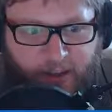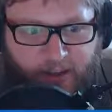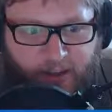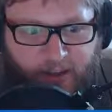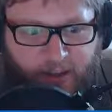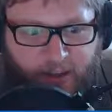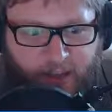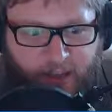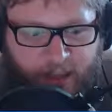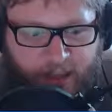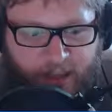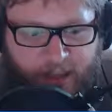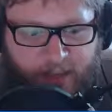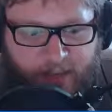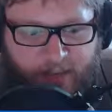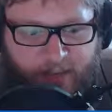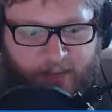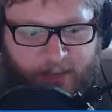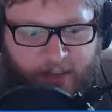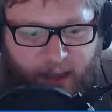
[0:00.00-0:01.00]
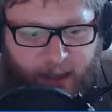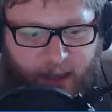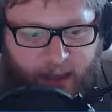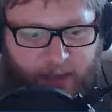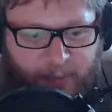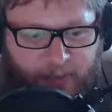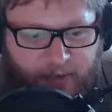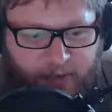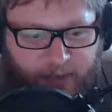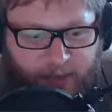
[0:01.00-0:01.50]
unique
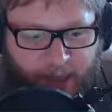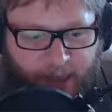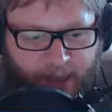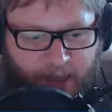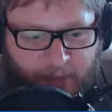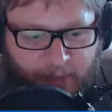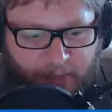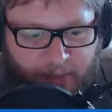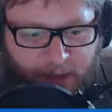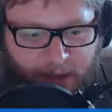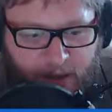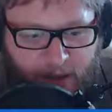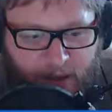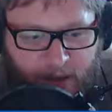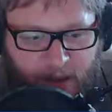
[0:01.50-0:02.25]
type of game,